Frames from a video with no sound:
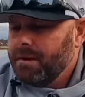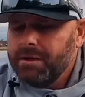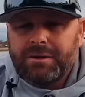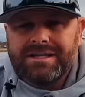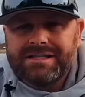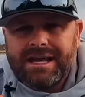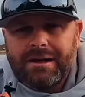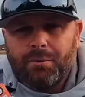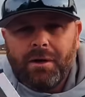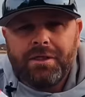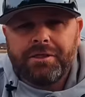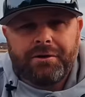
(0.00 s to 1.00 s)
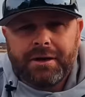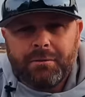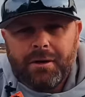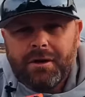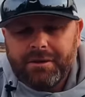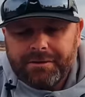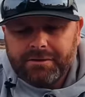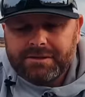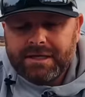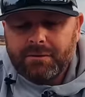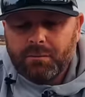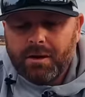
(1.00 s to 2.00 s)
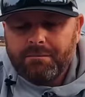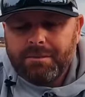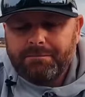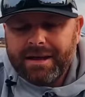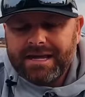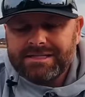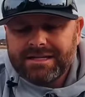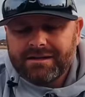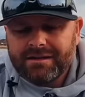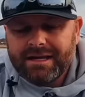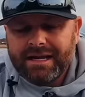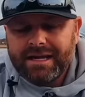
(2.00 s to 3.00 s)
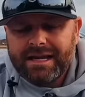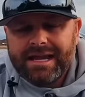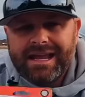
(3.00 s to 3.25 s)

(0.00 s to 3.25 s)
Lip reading: You could say 131, 13-1, but basically